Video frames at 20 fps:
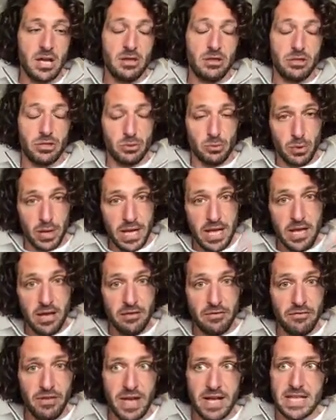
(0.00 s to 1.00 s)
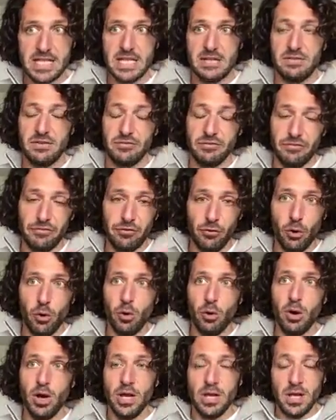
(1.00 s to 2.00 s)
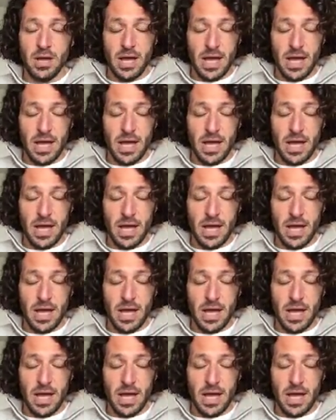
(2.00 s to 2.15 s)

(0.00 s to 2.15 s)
three, effective, and four,